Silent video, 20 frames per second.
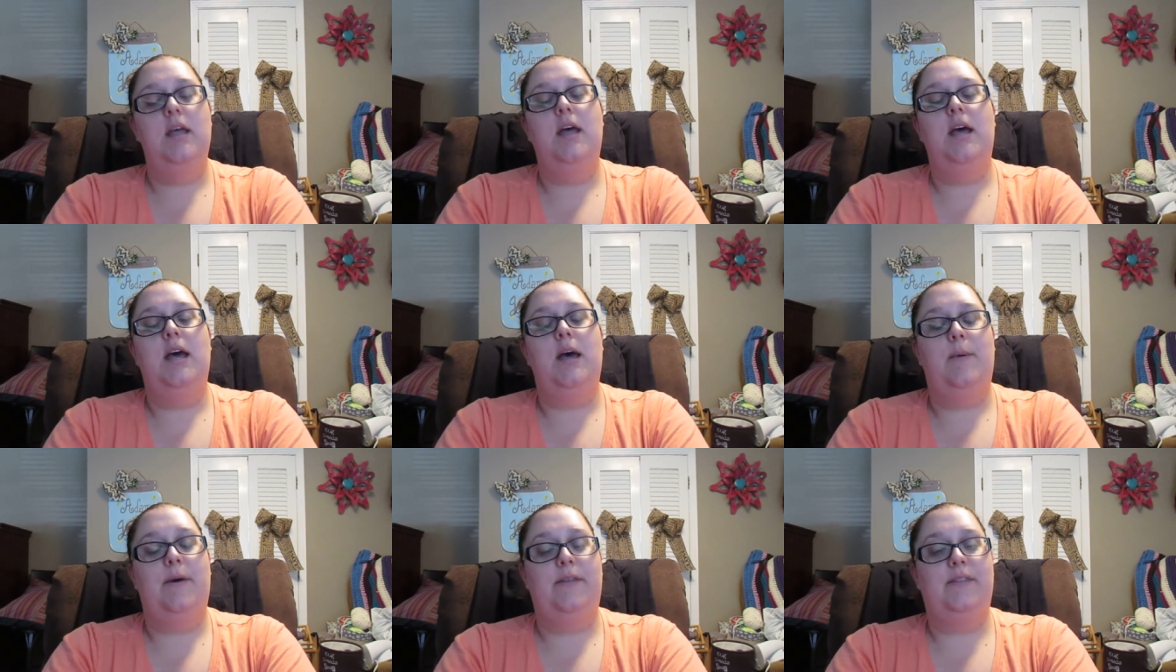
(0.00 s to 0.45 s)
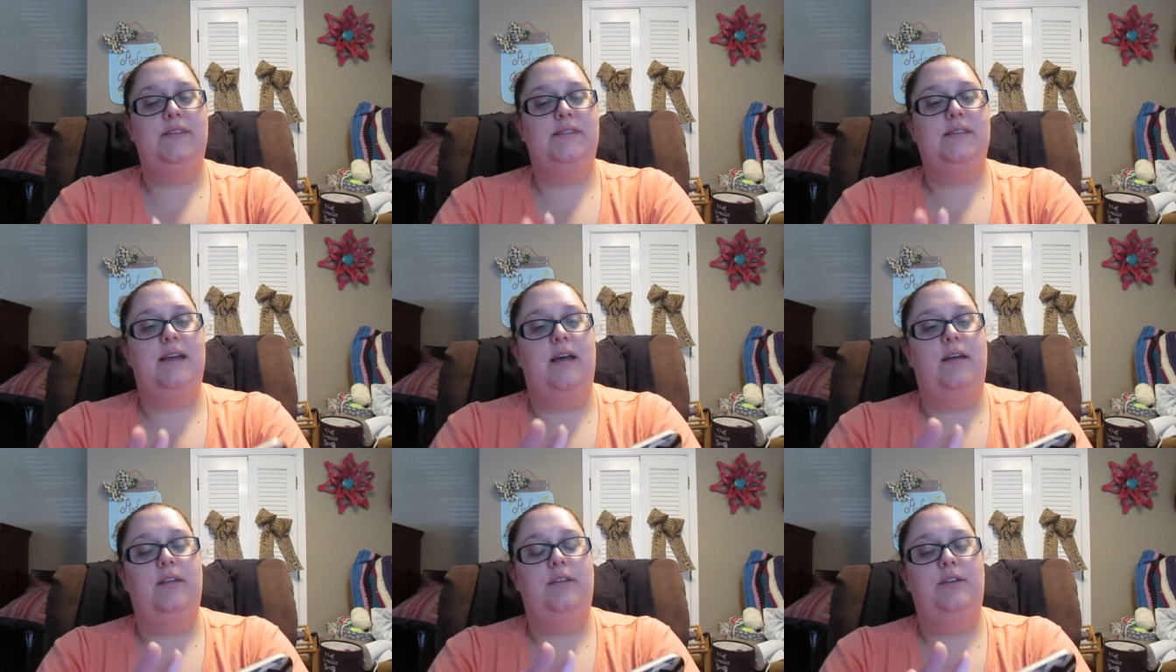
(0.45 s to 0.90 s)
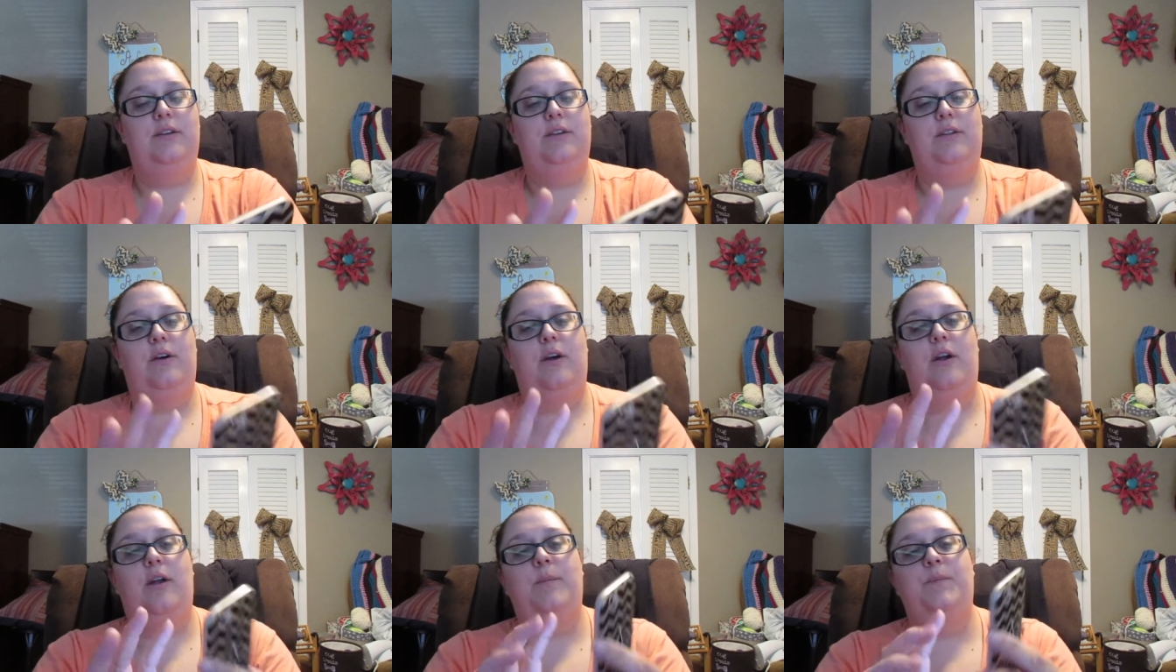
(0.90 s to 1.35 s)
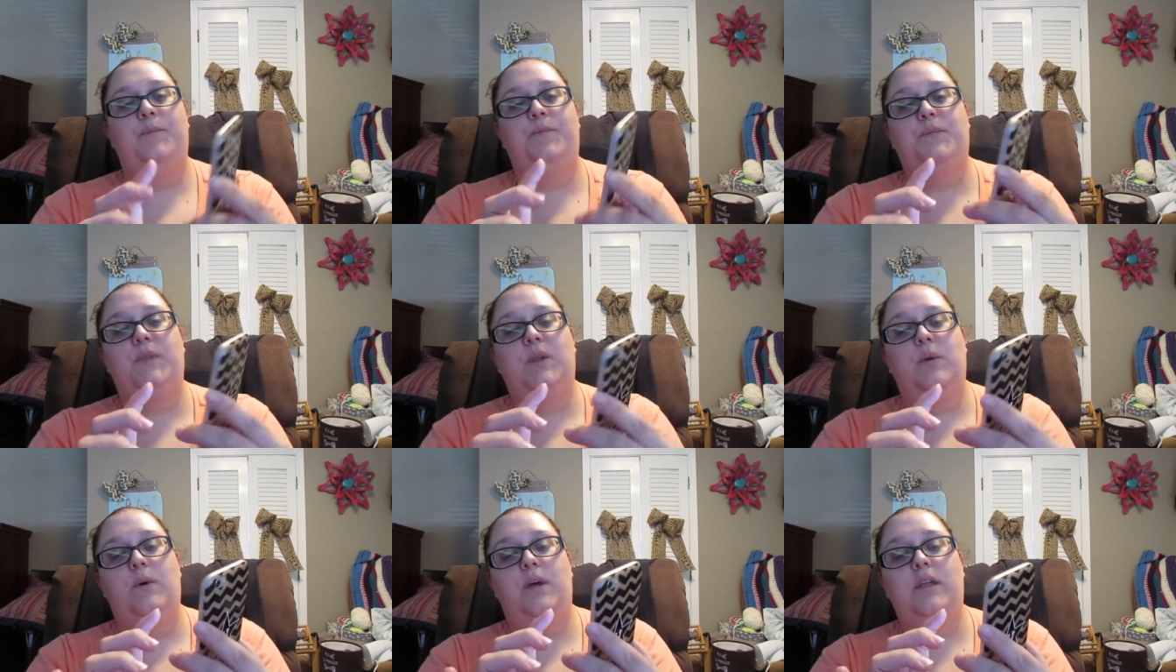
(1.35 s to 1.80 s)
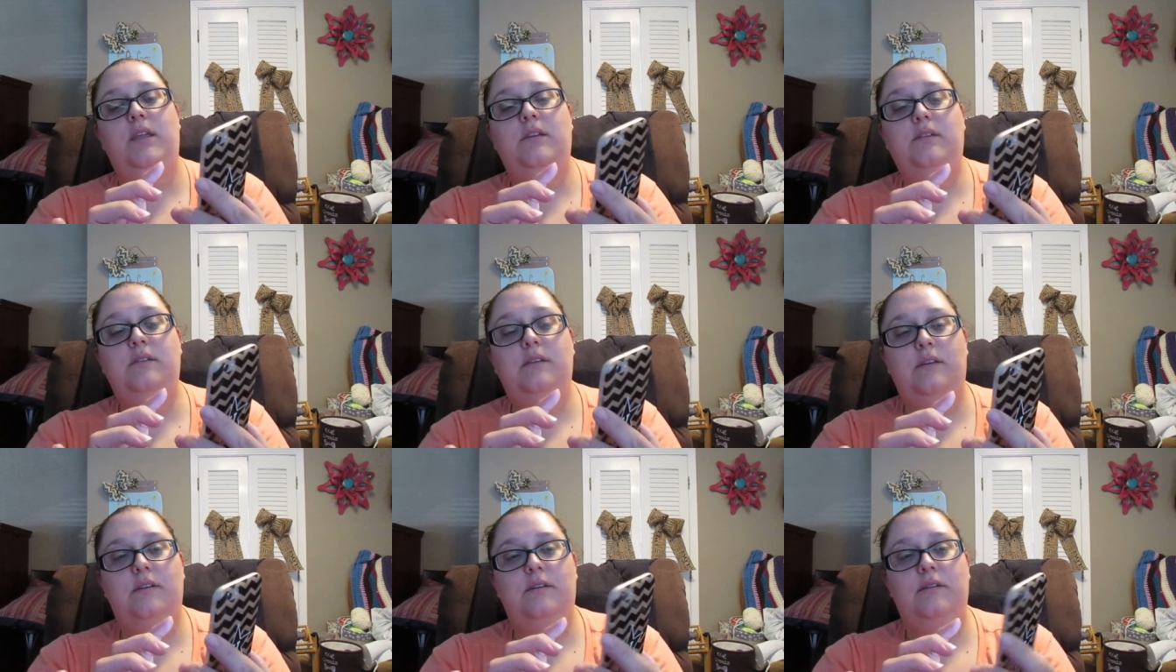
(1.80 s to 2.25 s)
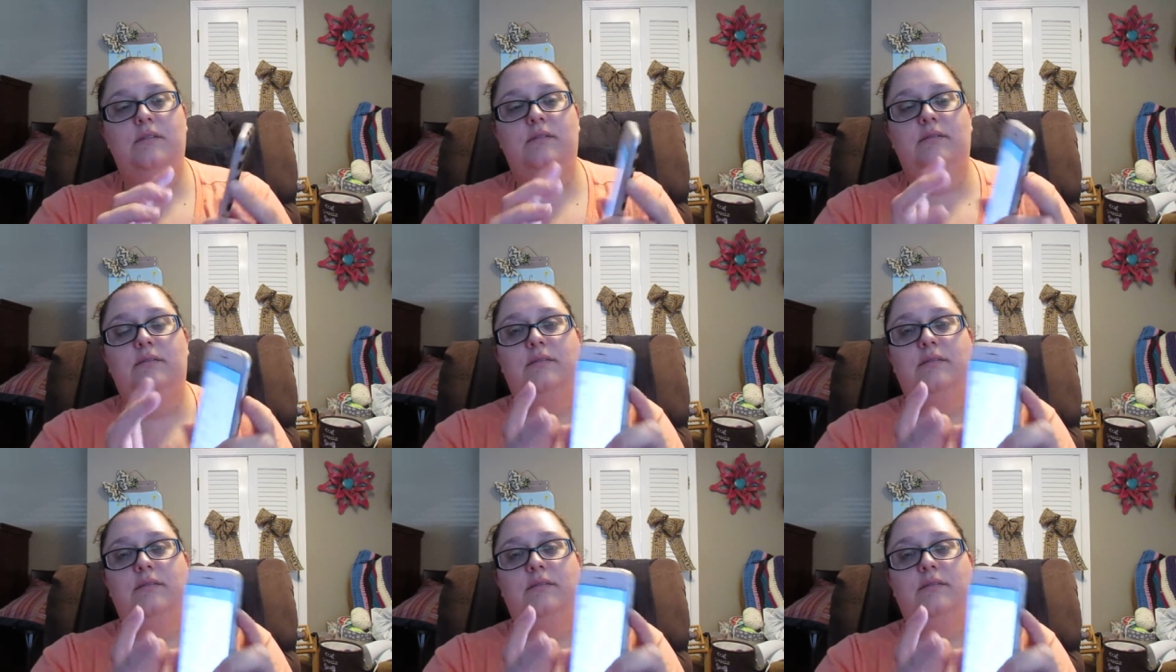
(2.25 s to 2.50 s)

about the silent alarm, what you do